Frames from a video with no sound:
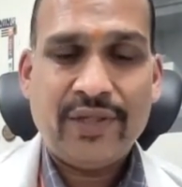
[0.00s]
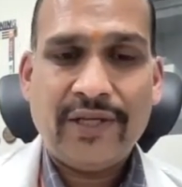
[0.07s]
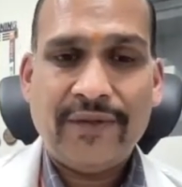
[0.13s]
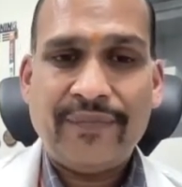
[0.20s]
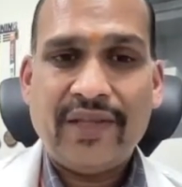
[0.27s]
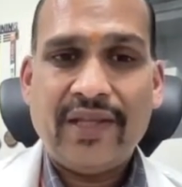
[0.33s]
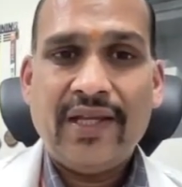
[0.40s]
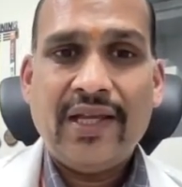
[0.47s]

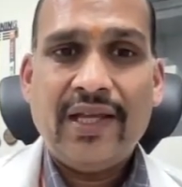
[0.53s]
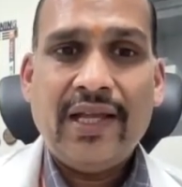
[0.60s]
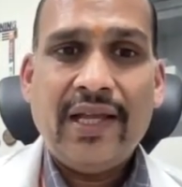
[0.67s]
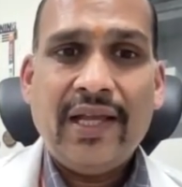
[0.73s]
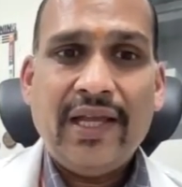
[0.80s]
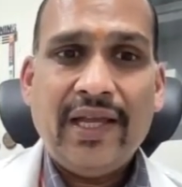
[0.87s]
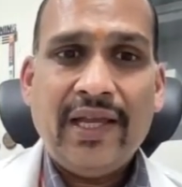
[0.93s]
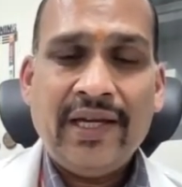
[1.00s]
Okay,
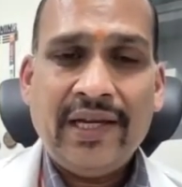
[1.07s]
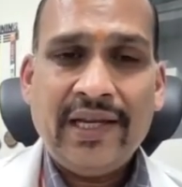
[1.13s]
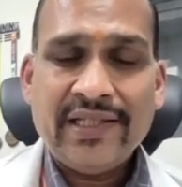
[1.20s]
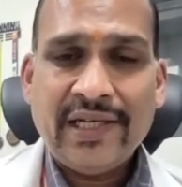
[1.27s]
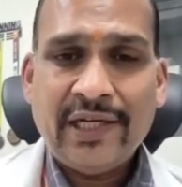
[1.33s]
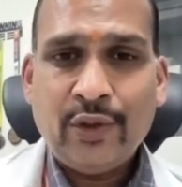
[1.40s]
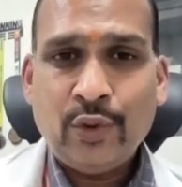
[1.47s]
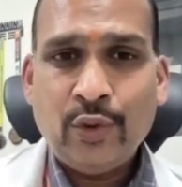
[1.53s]
and as
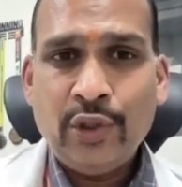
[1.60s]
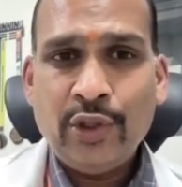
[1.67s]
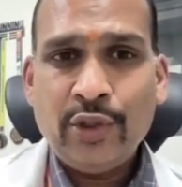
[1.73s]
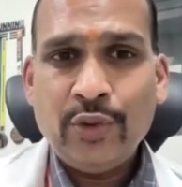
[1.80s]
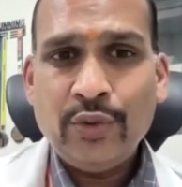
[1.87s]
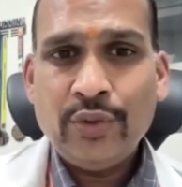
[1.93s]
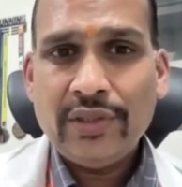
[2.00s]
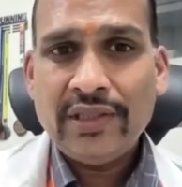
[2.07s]
I told
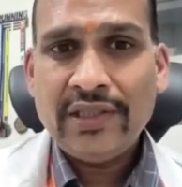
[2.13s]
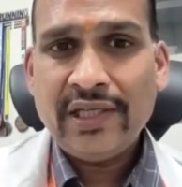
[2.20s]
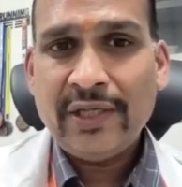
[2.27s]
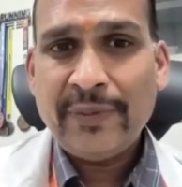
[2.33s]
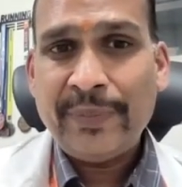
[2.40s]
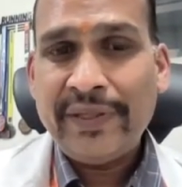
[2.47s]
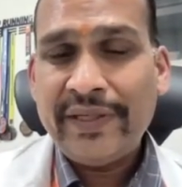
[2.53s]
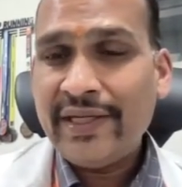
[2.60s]
you, the
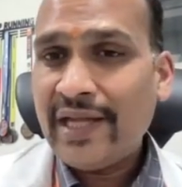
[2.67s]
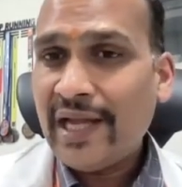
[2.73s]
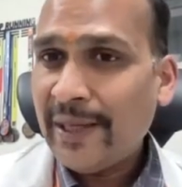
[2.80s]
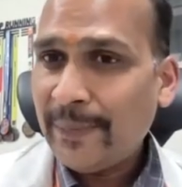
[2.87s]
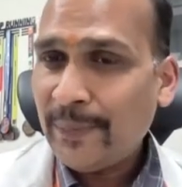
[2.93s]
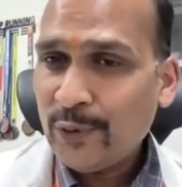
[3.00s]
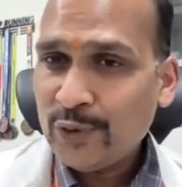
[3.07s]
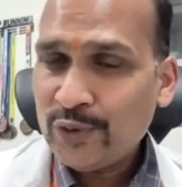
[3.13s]
repeated
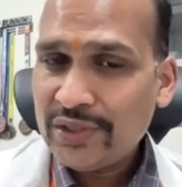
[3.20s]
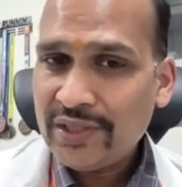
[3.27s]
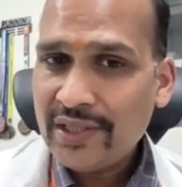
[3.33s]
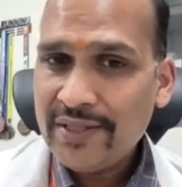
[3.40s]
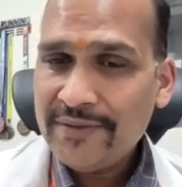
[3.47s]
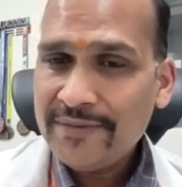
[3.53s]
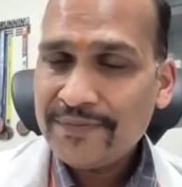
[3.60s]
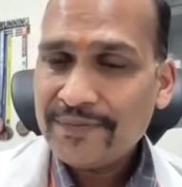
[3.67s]

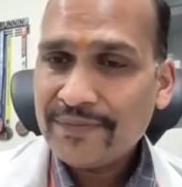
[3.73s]
hypoxia,